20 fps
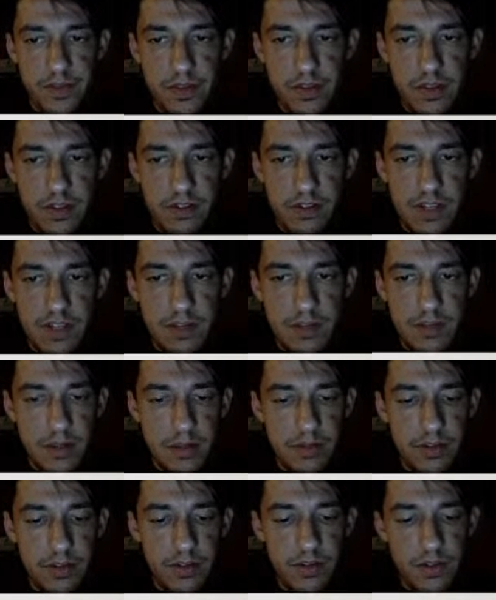This
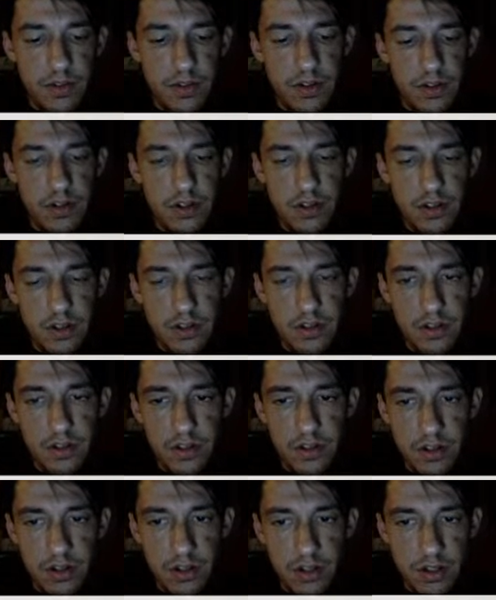laptop says so.
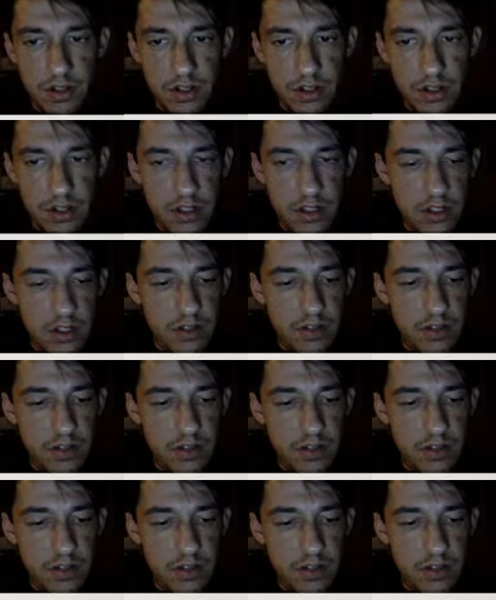I'll